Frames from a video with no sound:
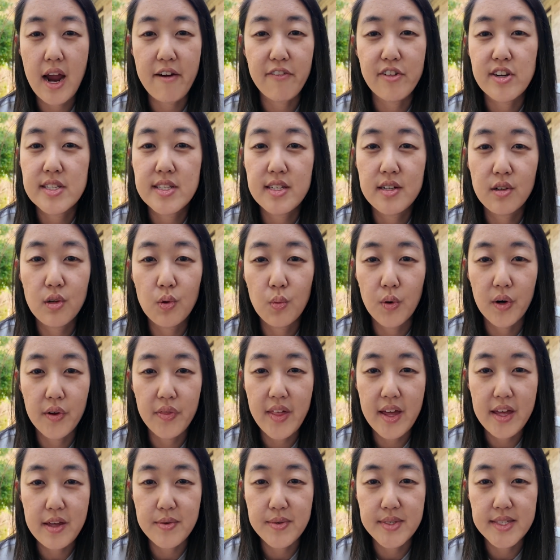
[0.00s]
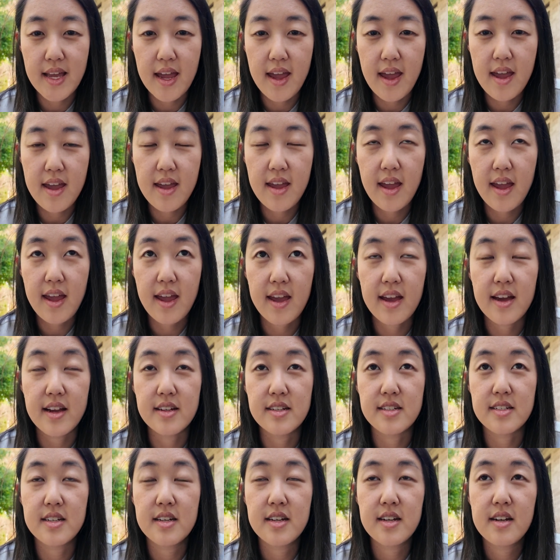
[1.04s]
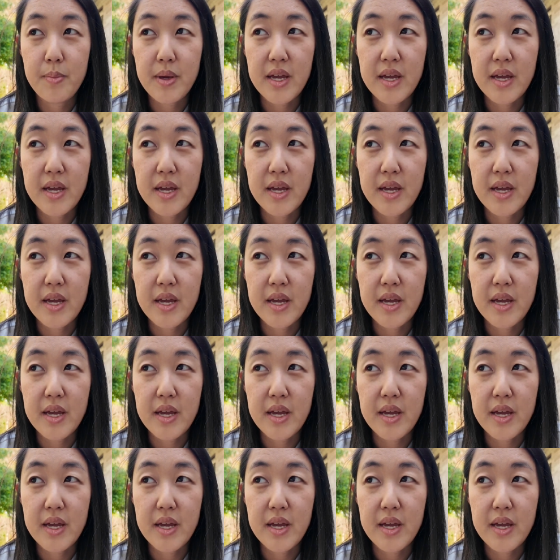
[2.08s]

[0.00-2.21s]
every single word that you say and